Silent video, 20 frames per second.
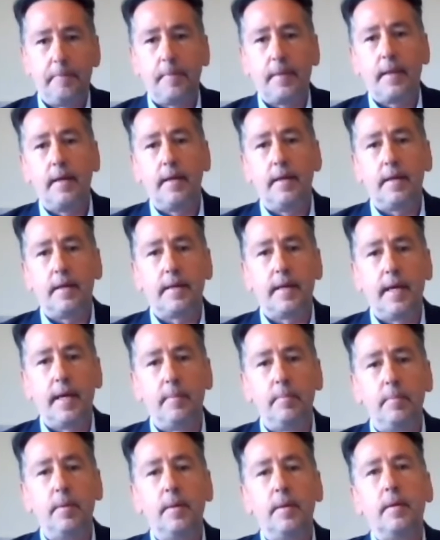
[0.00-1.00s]
and it
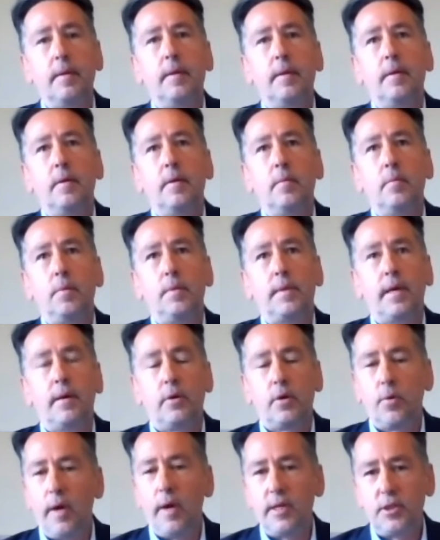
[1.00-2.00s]
came
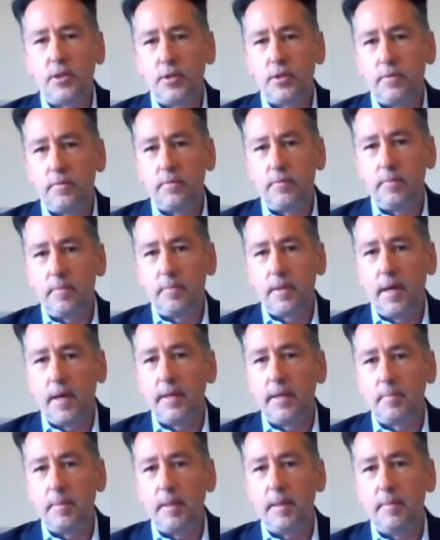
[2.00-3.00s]
without question from
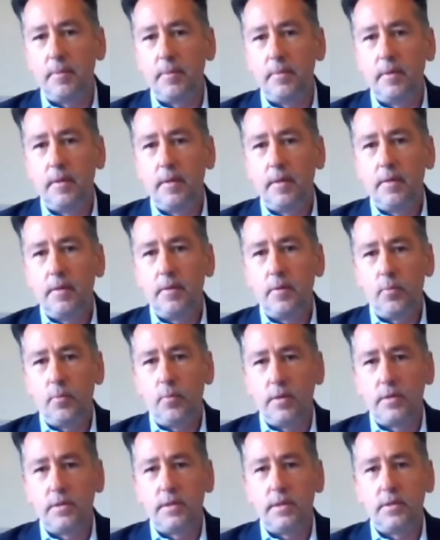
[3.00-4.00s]
kind people that
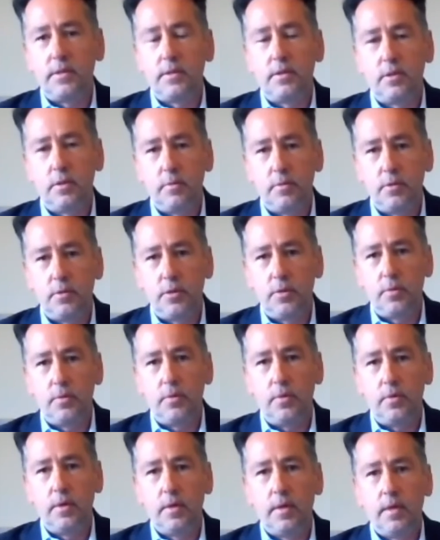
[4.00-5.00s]
wanted to
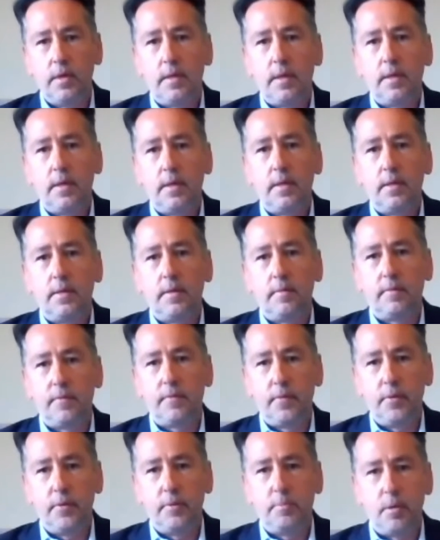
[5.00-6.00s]
ensure that
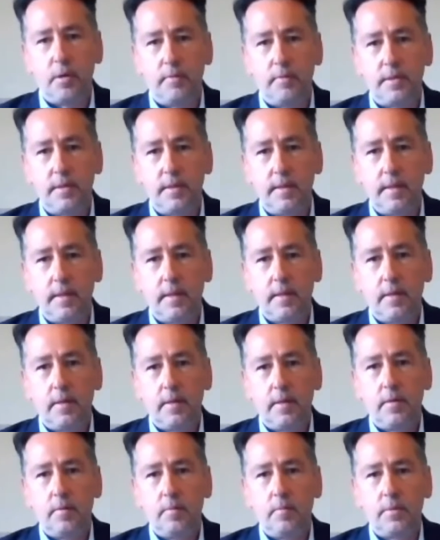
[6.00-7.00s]
food poverty
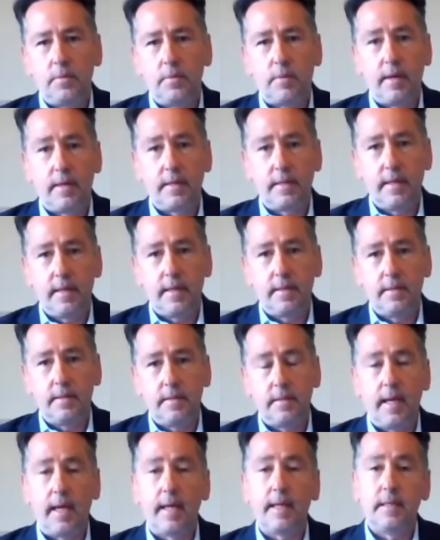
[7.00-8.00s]
was
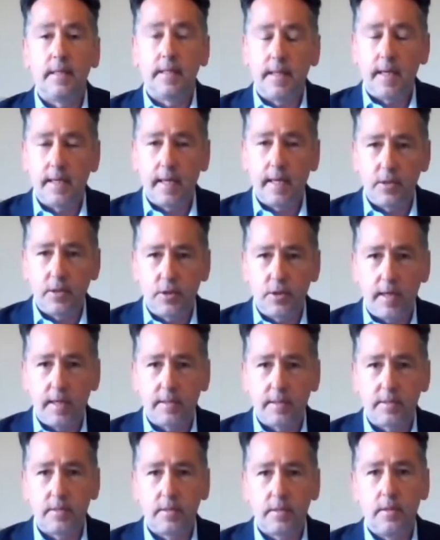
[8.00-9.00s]
eradicated, and the
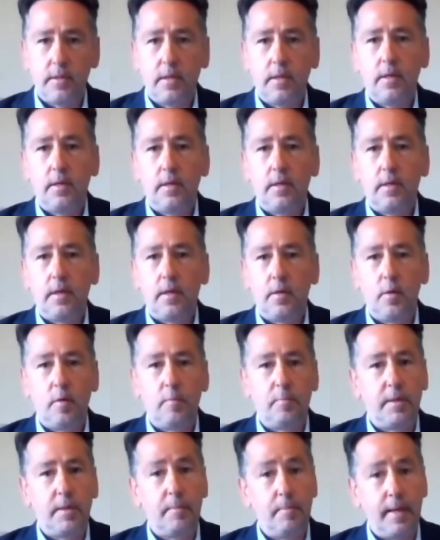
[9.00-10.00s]
NHS, who
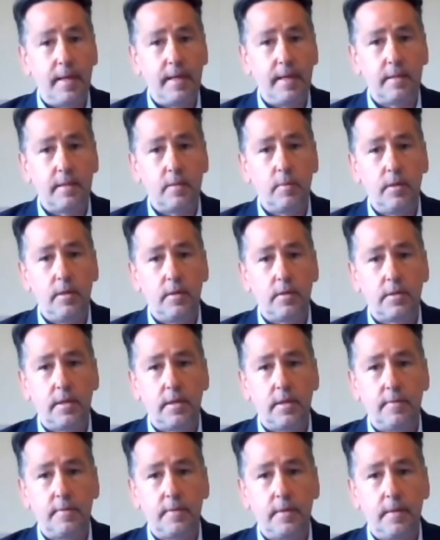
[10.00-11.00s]
have been amazing, were looked
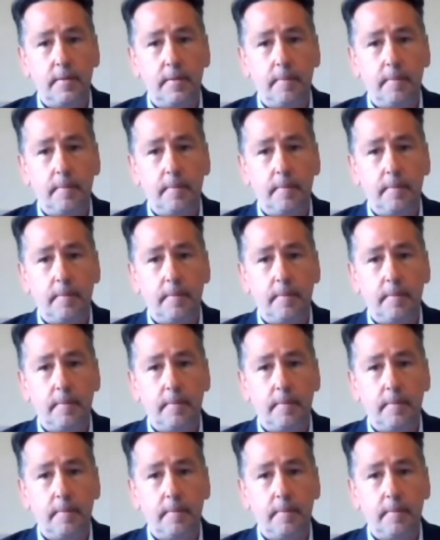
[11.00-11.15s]
after.